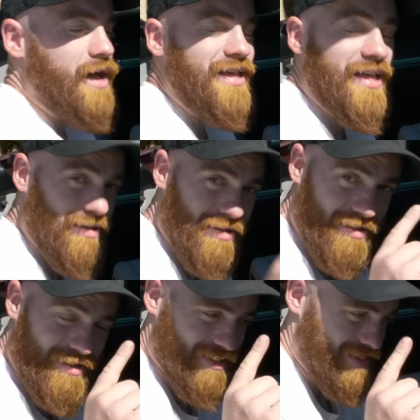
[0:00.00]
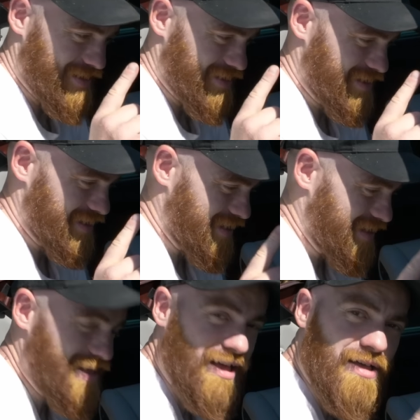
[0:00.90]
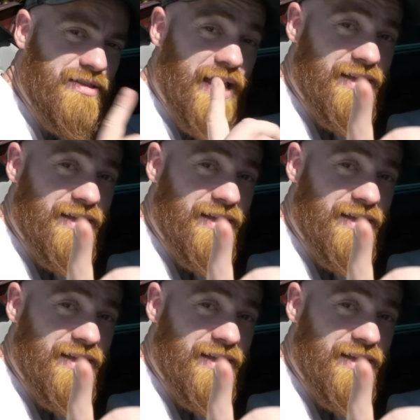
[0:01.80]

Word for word: and I've been watching him in the heat. Y